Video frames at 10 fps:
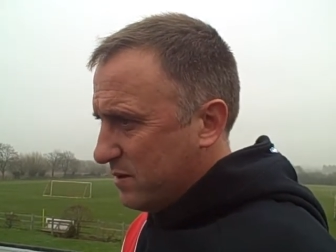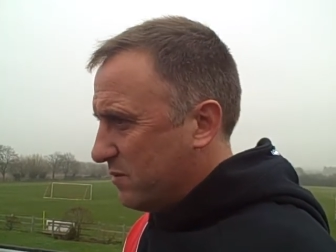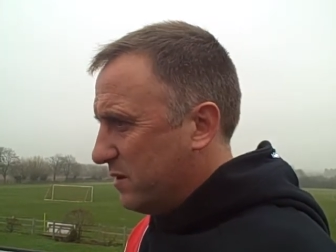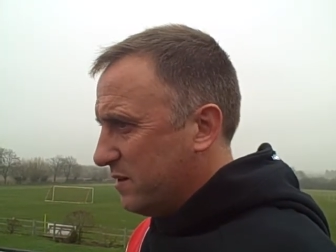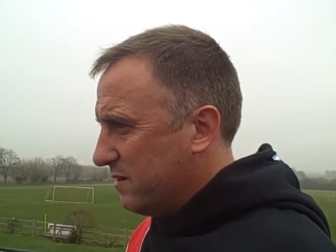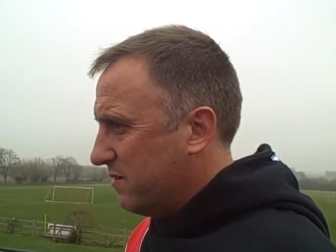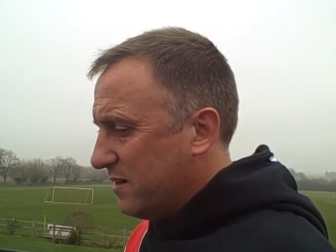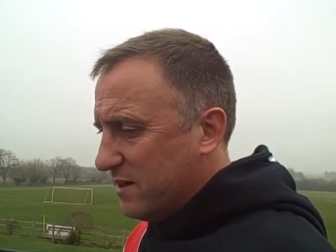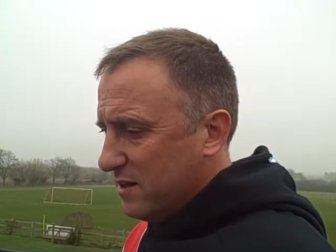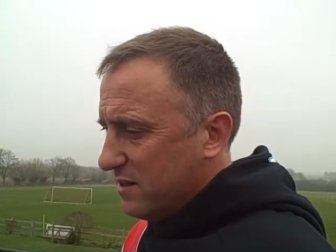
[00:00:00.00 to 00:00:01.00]
we'll
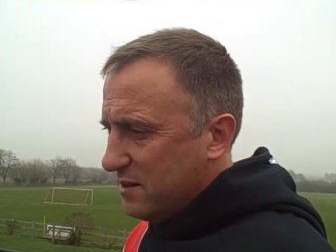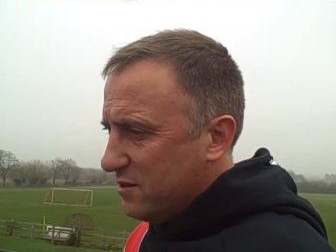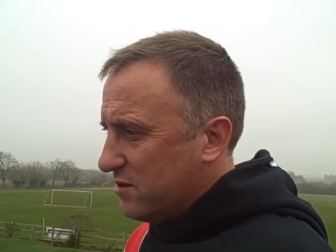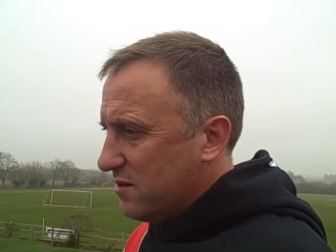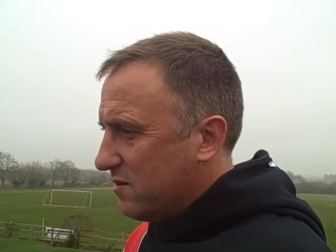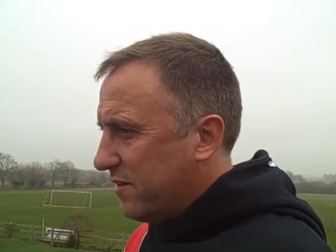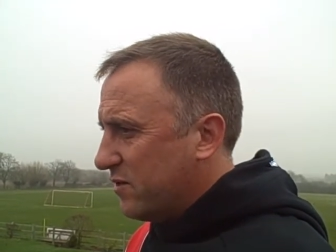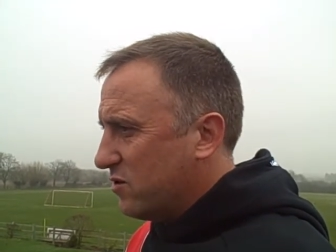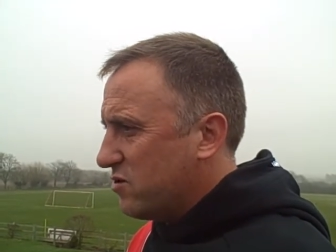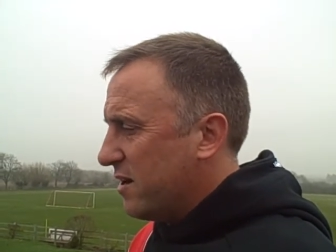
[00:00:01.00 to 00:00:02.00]
just have a
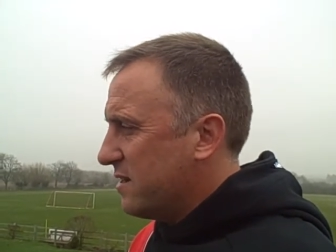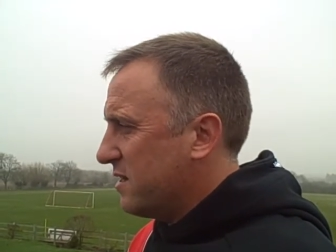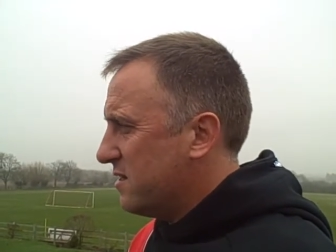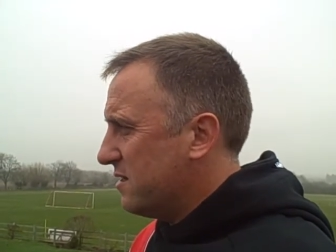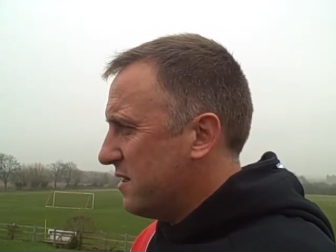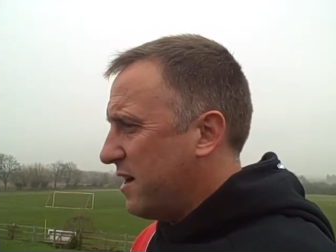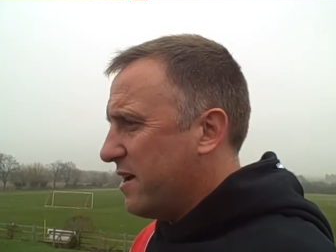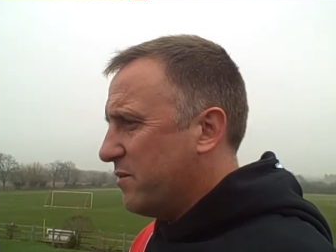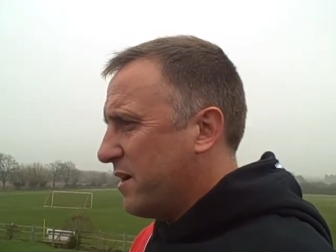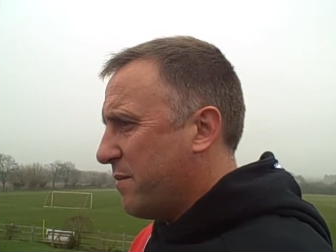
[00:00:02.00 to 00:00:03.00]
good training session today
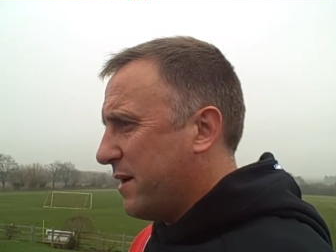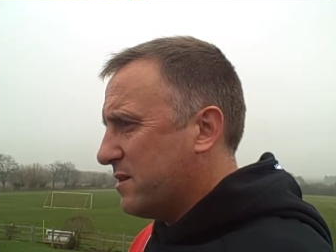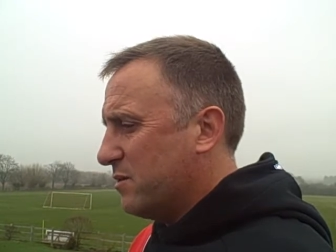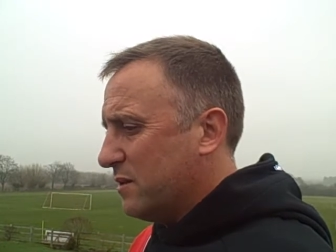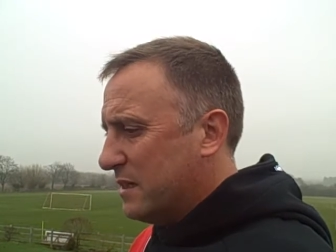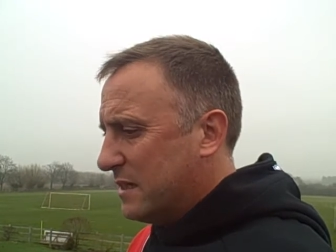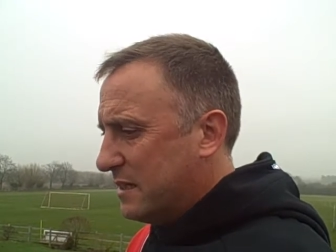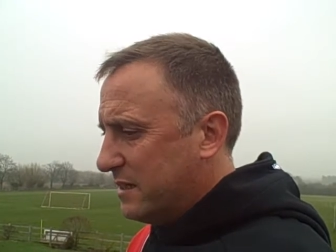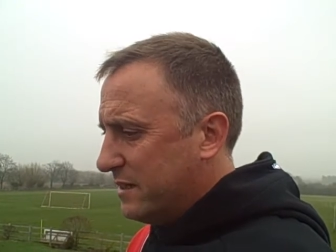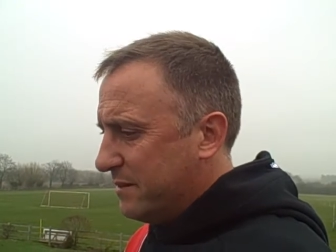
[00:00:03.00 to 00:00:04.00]
and we'll get back to work
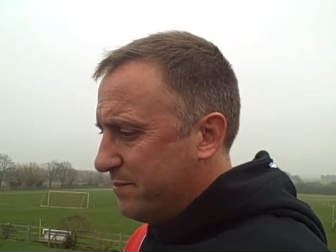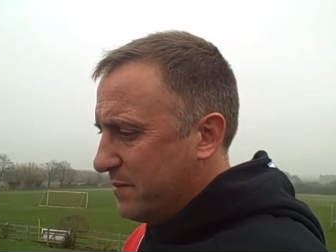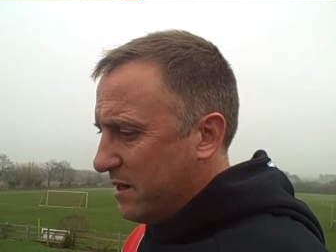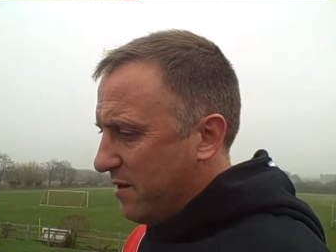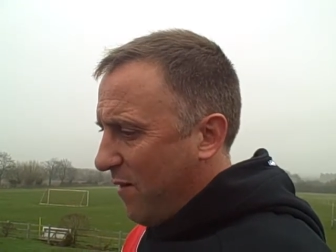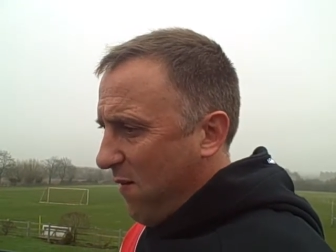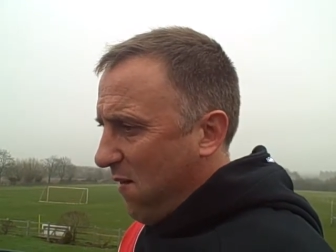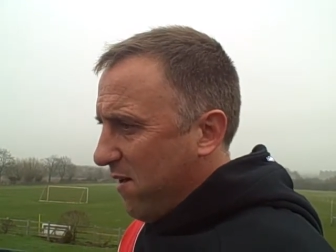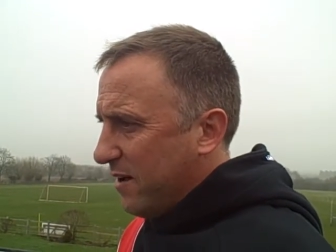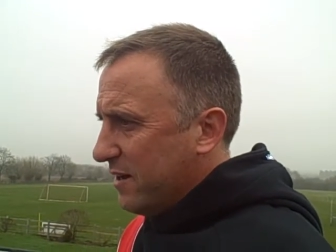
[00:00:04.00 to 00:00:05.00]
and um,
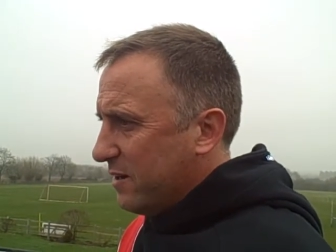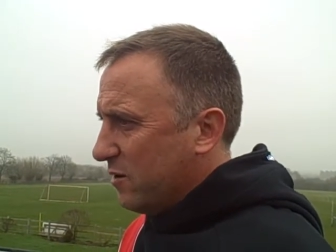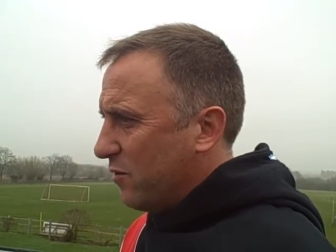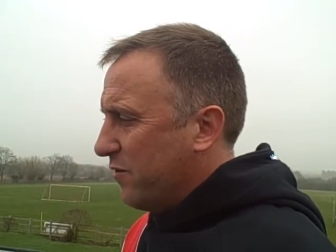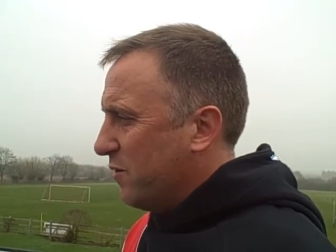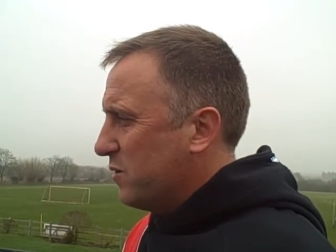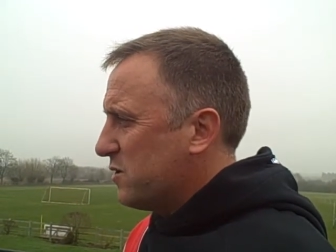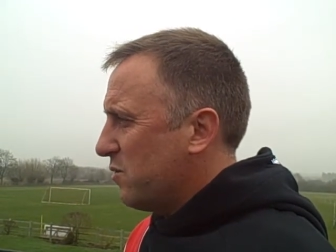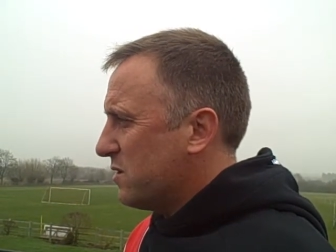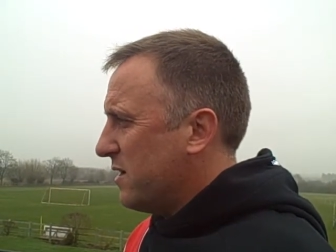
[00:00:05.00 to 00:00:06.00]
you know, look forward
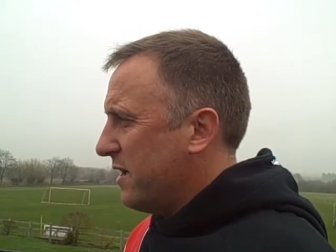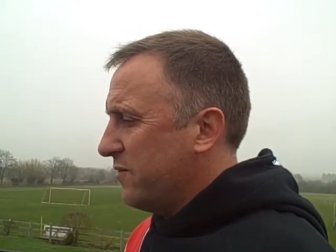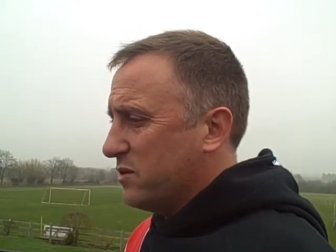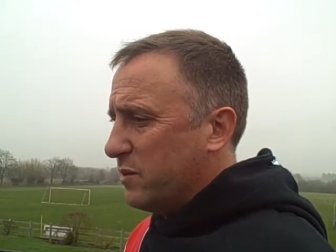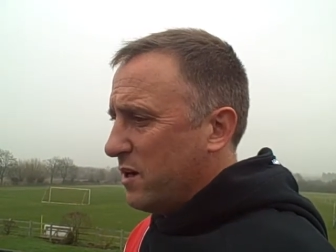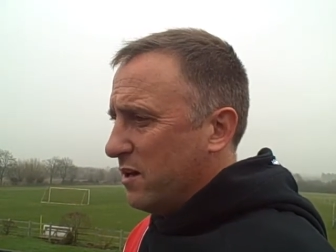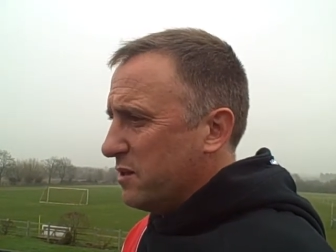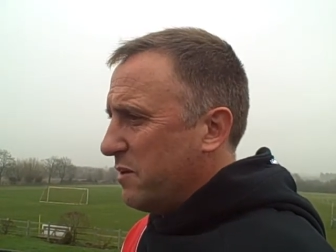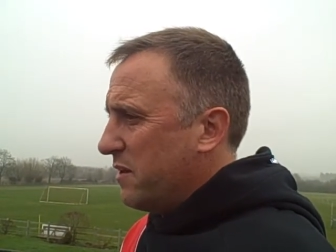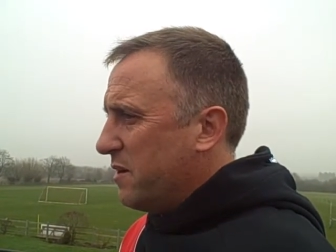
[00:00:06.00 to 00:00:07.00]
to what's ahead of us. We can't
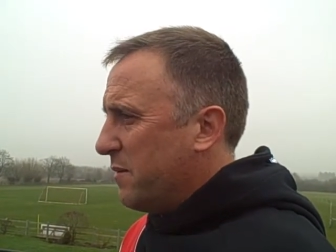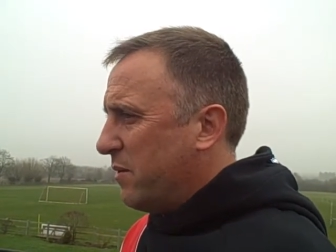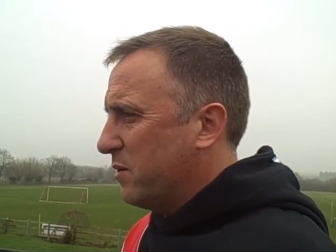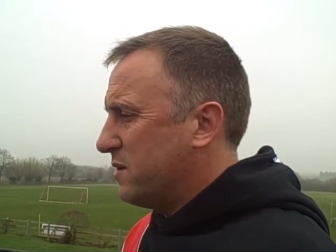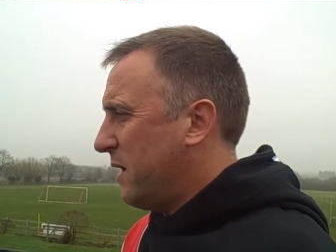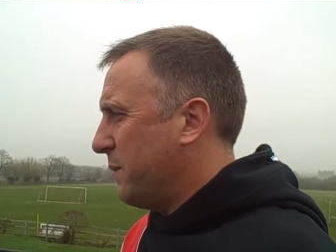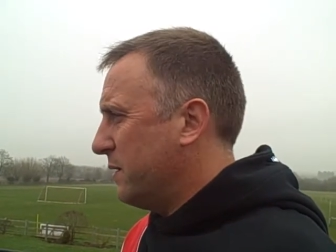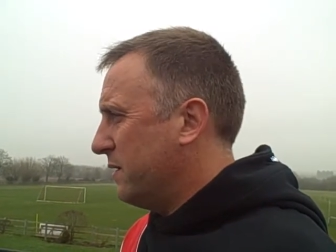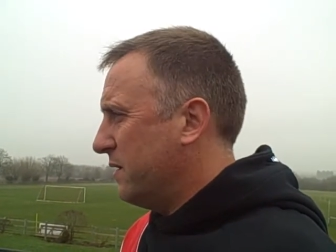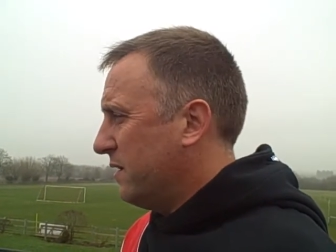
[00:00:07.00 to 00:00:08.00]
do anything about what's
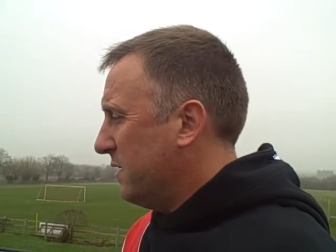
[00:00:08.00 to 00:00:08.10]
happened,